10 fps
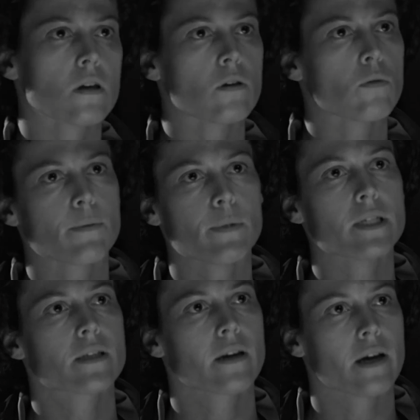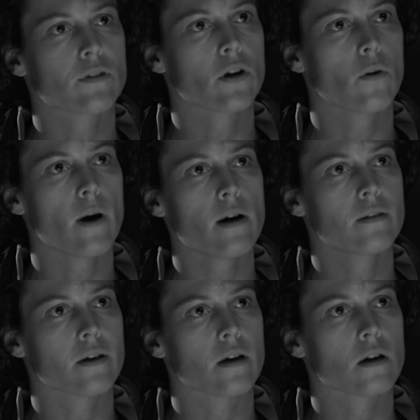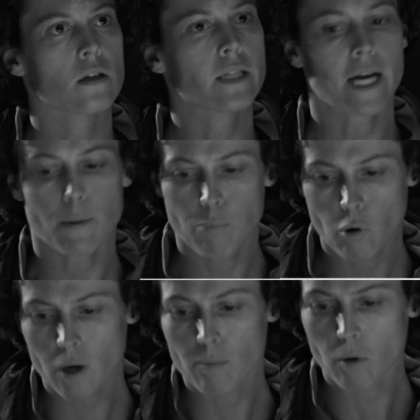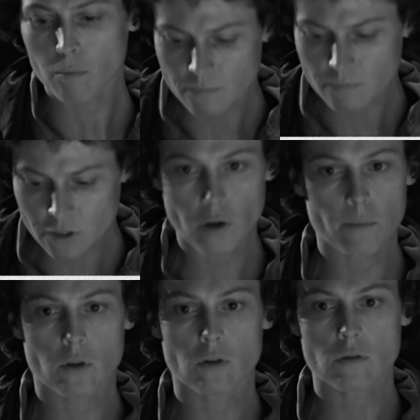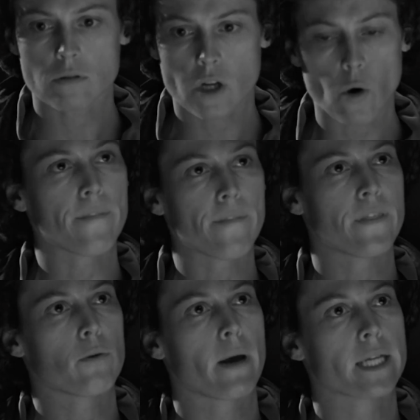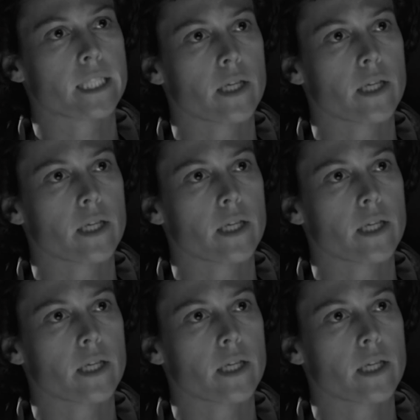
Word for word: Well, somebody's going to have to go out there. Take a portable terminal, go out there and patch in